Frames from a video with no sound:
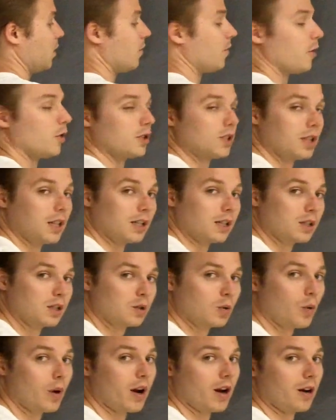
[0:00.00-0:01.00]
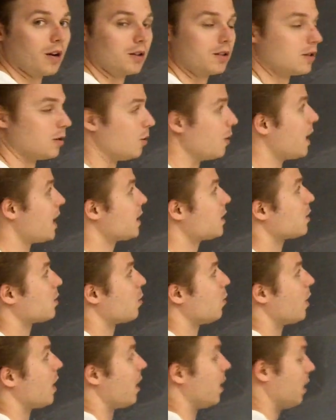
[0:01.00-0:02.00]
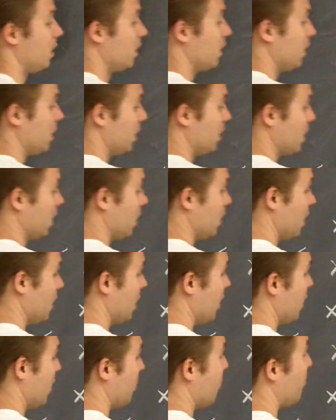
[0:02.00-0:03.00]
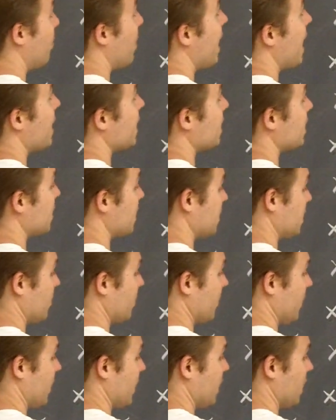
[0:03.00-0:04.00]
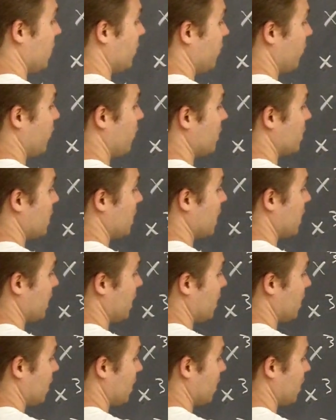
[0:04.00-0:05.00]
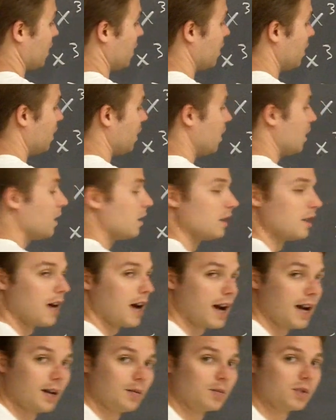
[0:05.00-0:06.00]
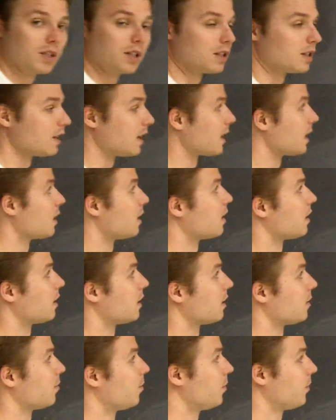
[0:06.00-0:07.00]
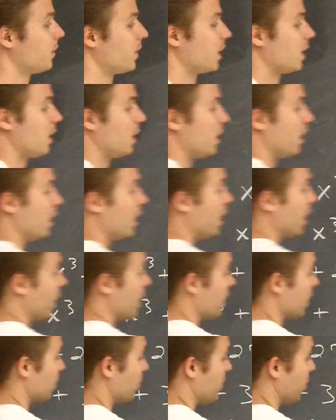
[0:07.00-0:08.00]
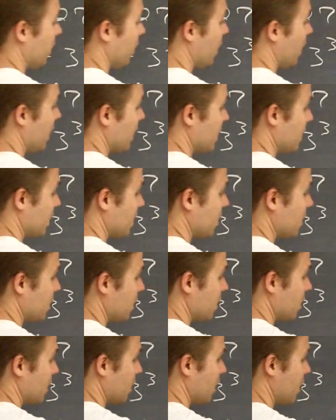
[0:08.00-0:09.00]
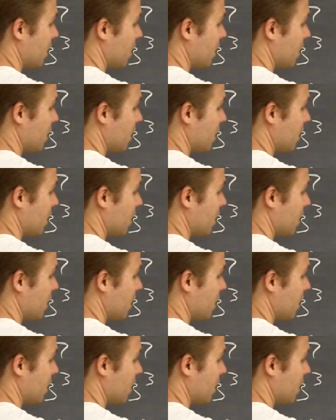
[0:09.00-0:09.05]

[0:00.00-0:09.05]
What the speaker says: the first thing squared, so x squared, minus the first thing times the second thing, and then plus